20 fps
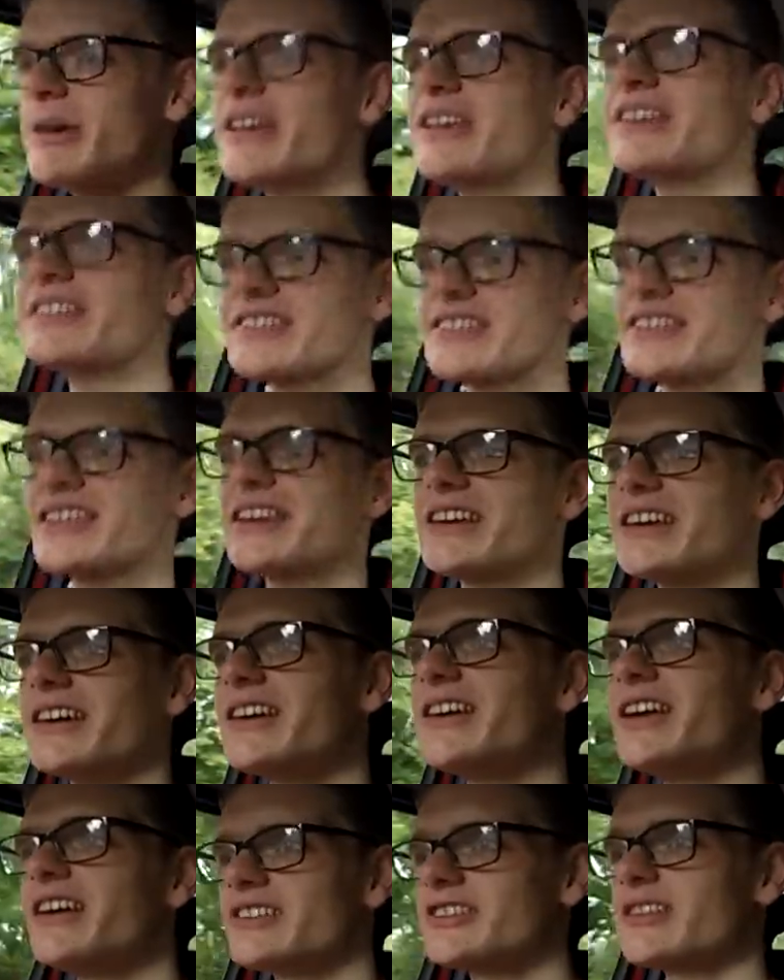pillars
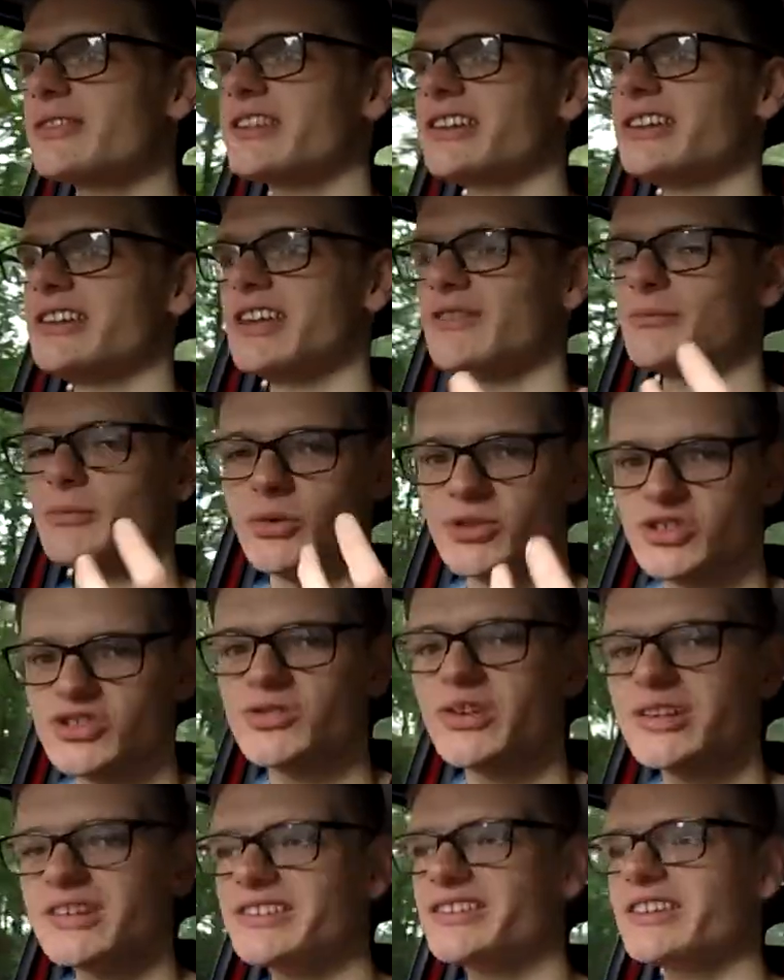thicker so they can give more
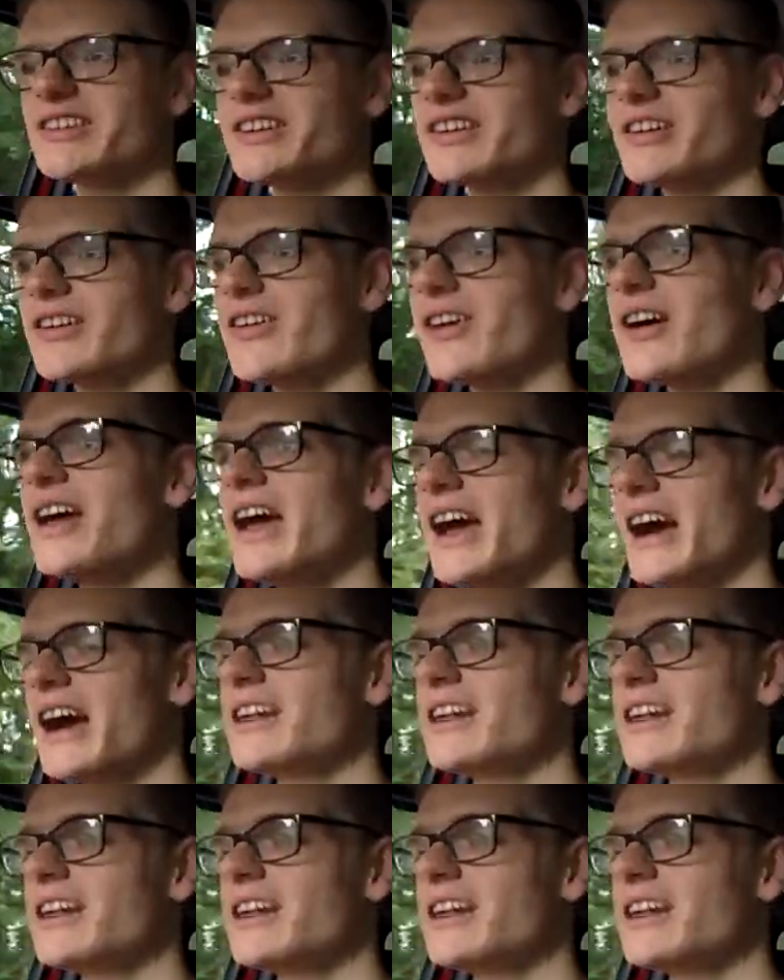strength to the car,